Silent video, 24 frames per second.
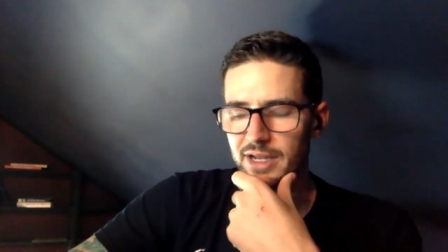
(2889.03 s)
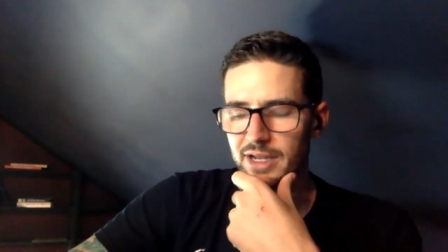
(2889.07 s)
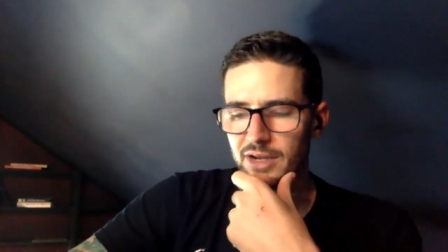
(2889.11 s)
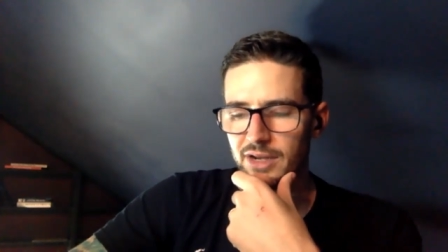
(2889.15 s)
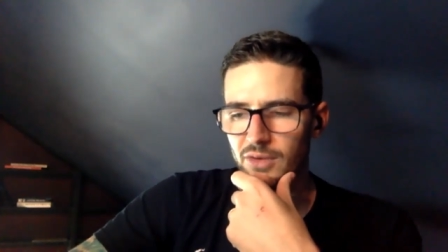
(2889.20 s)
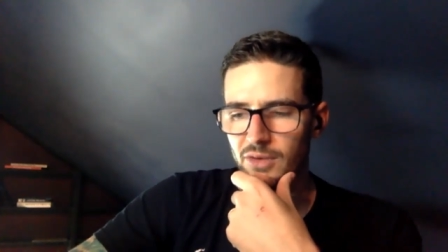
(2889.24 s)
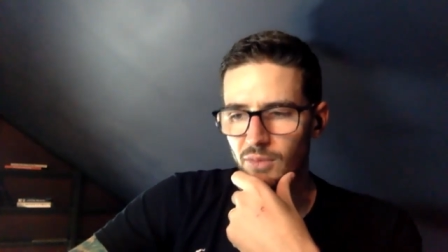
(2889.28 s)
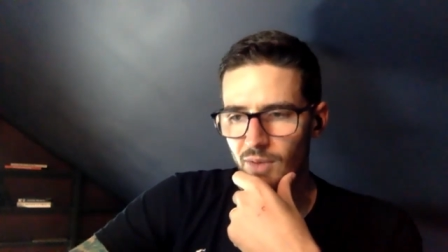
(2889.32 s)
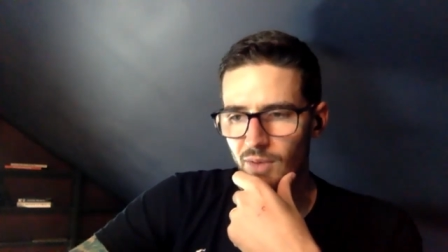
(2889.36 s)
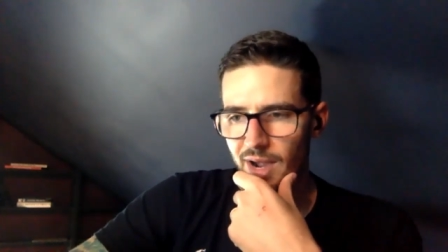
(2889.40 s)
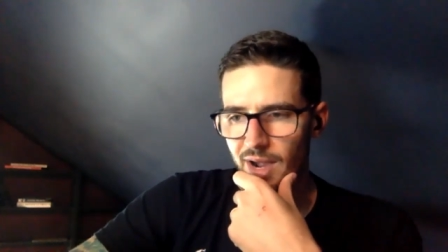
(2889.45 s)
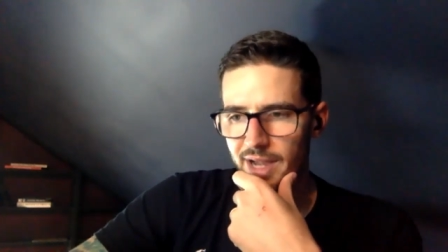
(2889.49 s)

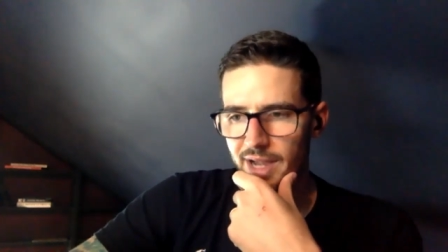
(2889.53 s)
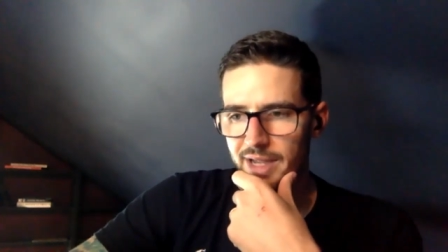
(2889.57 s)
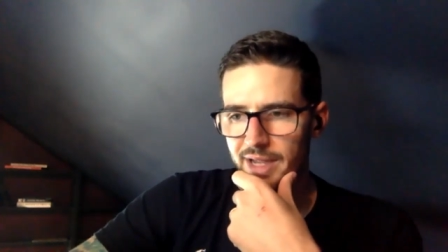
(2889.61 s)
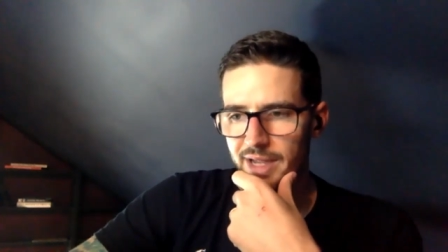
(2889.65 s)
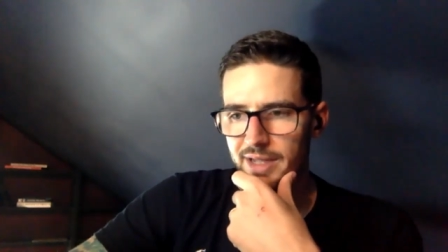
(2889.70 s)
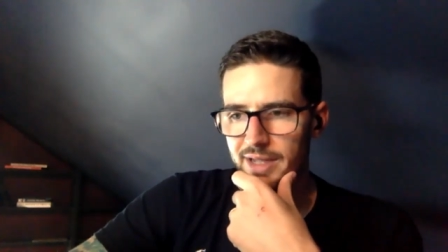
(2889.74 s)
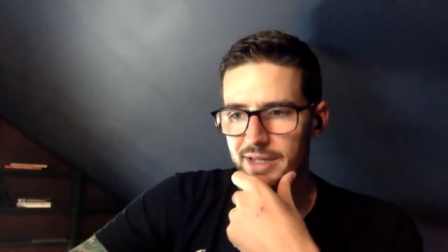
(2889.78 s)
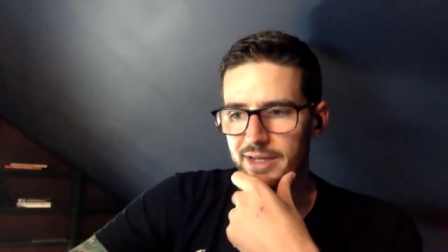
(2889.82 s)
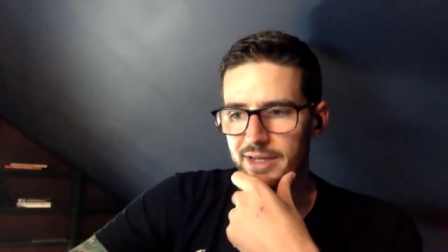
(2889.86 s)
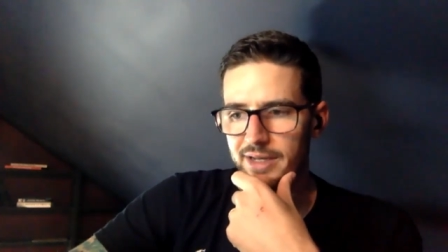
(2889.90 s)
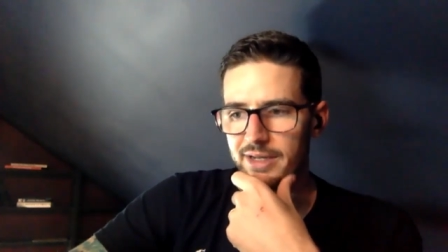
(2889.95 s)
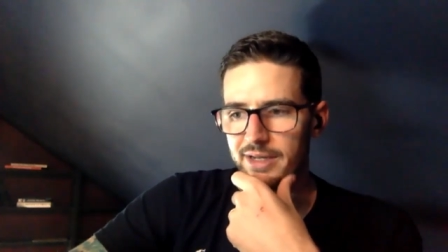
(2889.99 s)

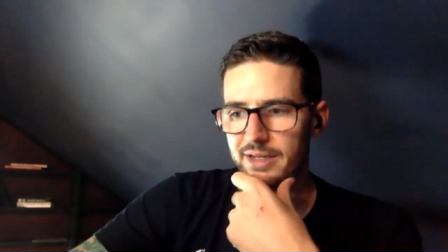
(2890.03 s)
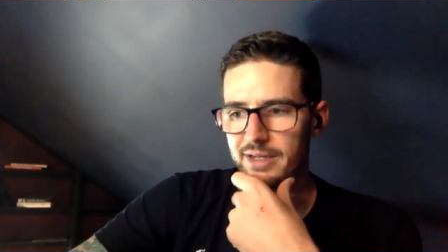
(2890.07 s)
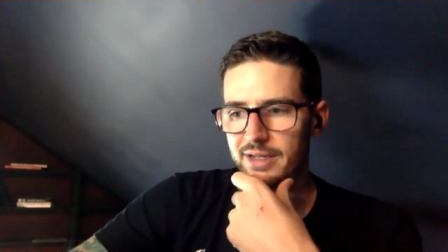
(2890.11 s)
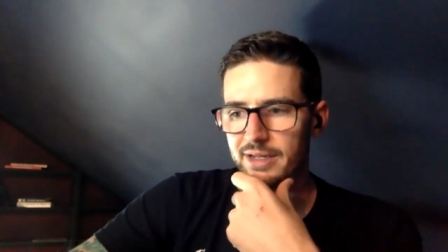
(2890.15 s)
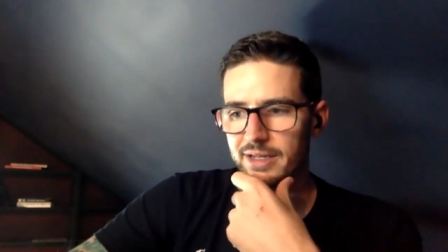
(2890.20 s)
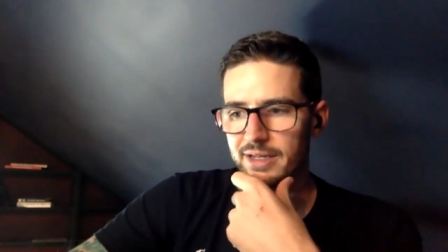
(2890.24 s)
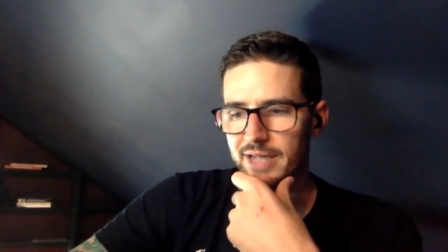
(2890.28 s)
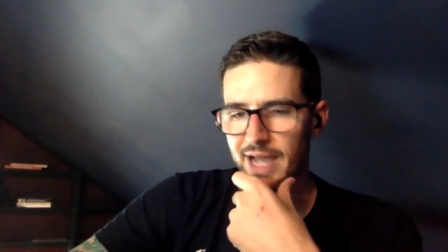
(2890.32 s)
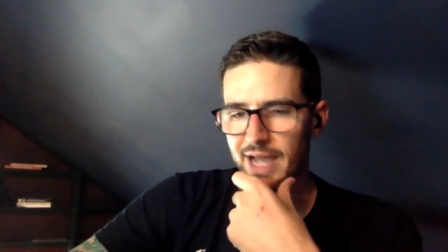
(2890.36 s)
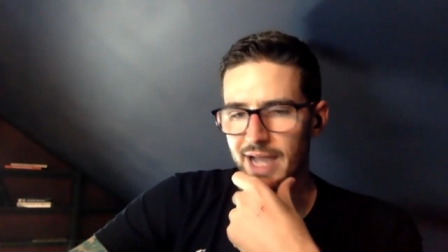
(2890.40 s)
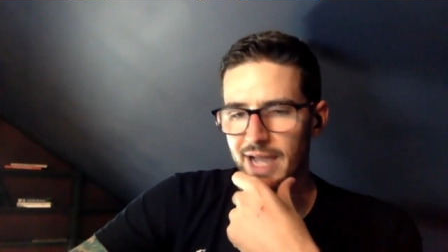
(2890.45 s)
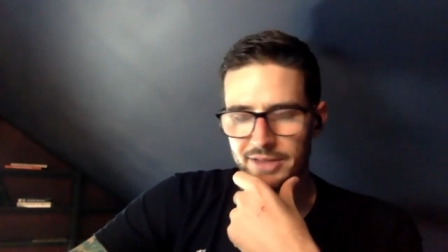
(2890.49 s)
quiet
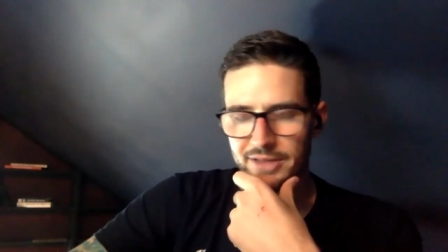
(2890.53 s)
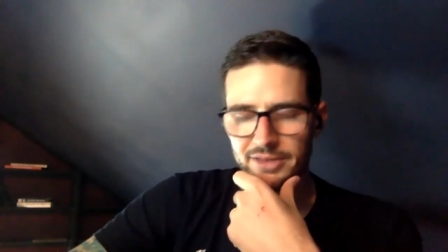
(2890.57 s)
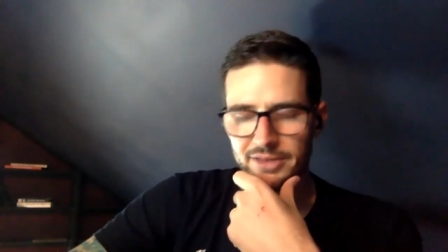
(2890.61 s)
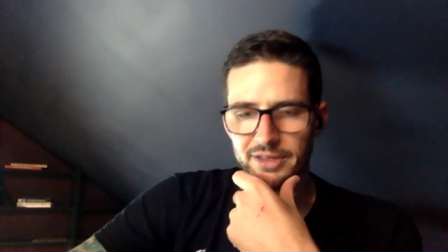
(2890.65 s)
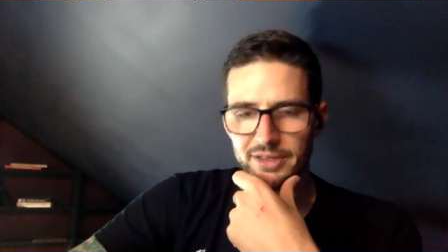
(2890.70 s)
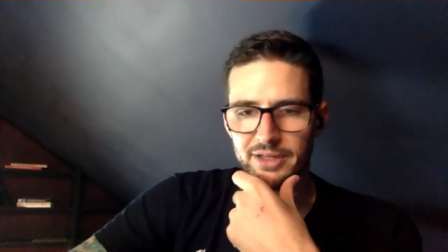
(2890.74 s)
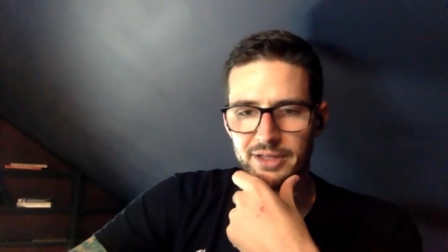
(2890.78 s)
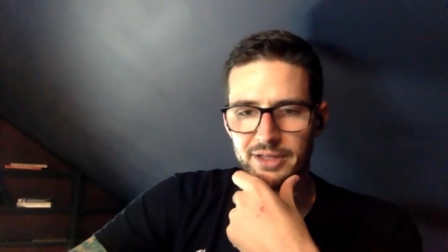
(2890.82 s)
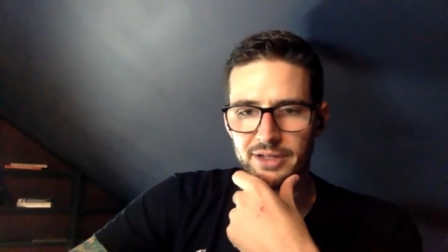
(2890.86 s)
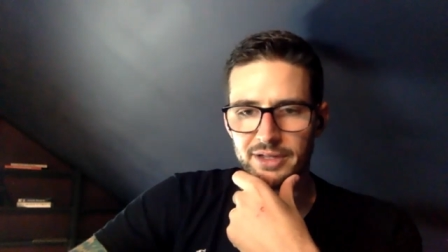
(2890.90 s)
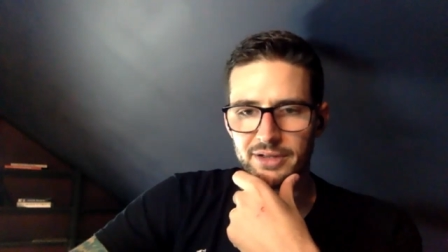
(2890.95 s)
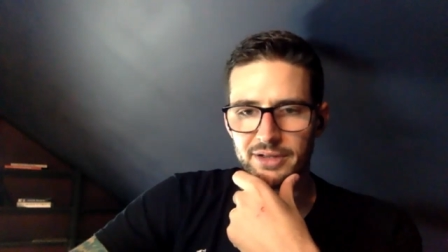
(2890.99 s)

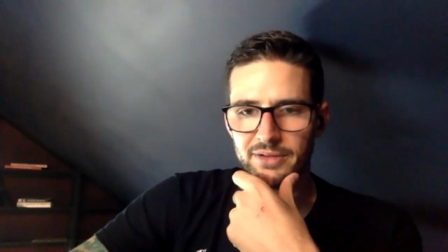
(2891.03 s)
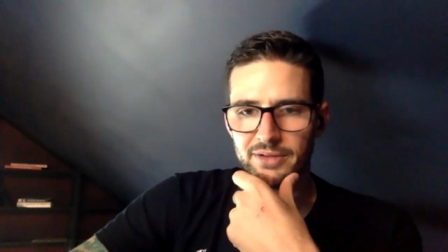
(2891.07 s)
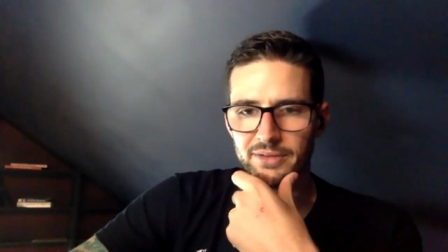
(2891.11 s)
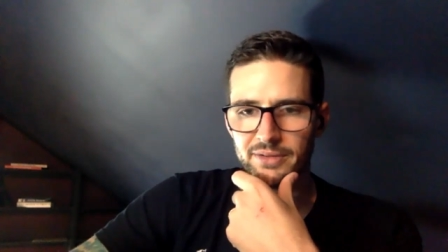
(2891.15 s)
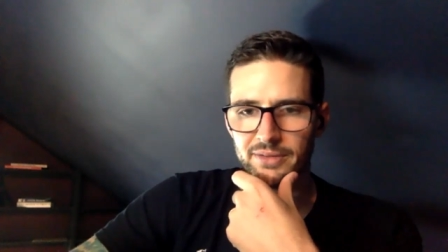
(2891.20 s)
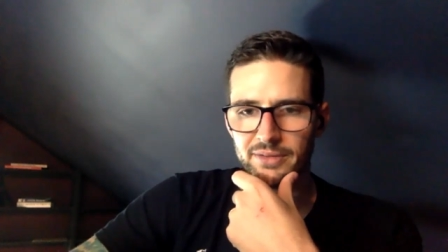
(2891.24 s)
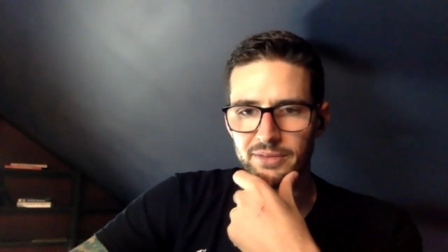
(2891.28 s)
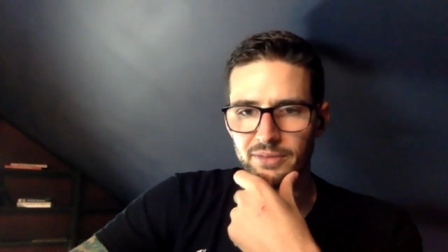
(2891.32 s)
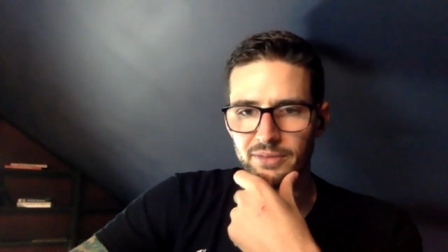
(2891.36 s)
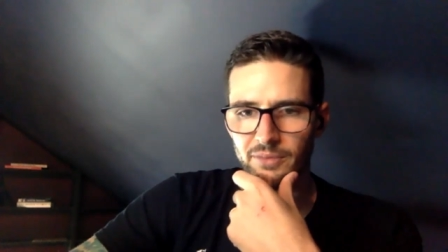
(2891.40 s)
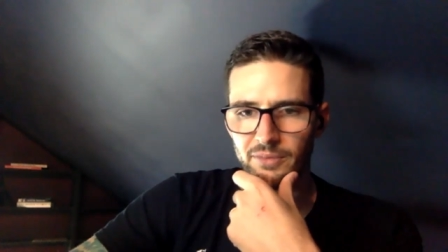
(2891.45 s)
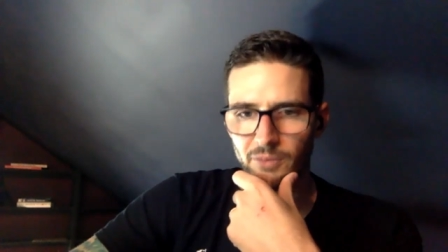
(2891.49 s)
Catholic
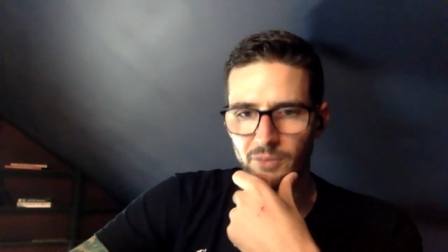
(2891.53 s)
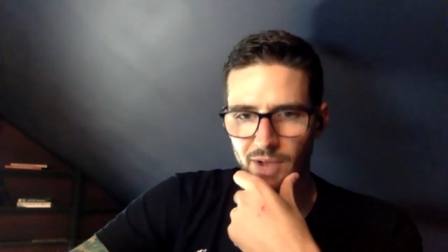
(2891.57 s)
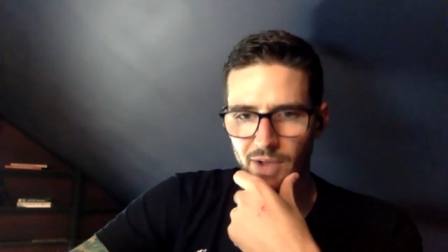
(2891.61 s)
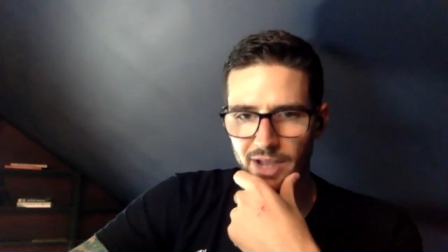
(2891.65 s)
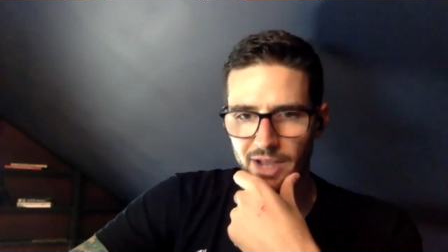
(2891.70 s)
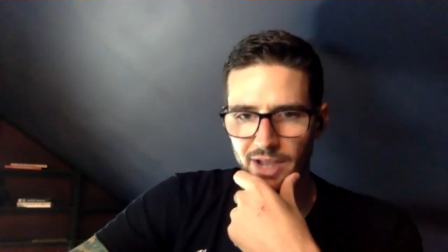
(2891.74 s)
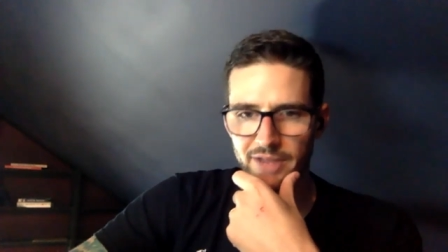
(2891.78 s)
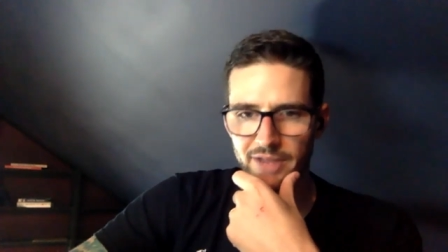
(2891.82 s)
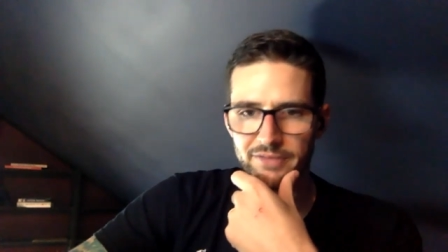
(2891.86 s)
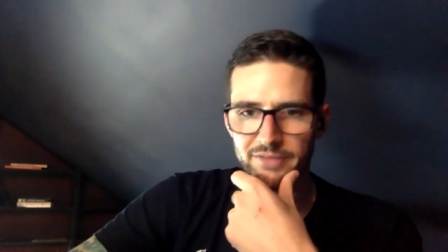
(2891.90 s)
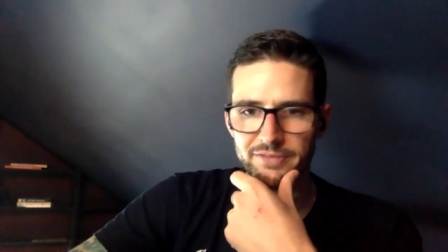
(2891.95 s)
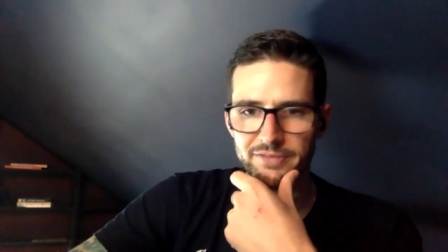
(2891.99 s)

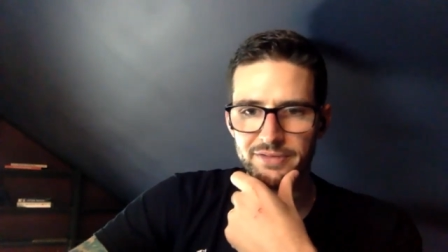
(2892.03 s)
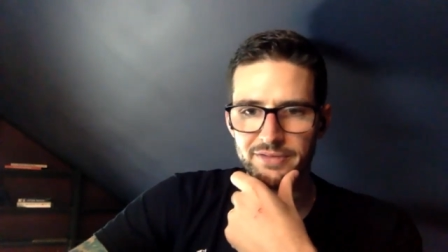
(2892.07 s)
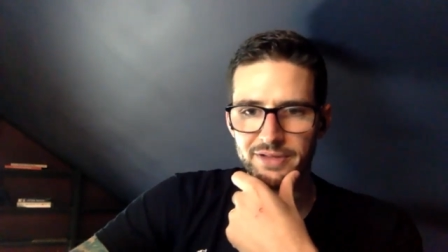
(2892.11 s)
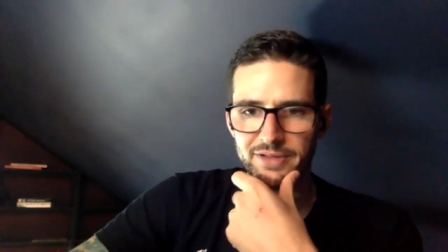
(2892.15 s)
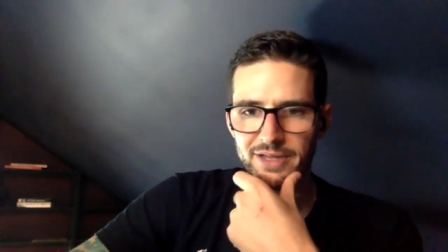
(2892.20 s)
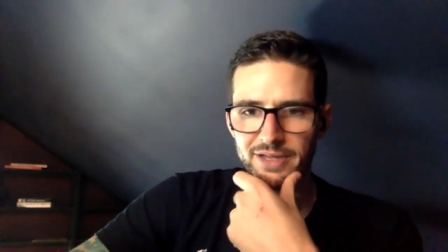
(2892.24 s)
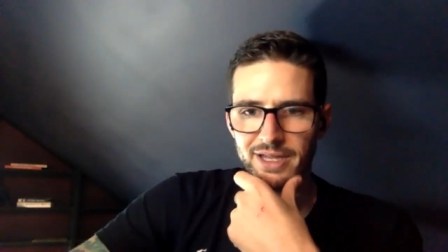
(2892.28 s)
wife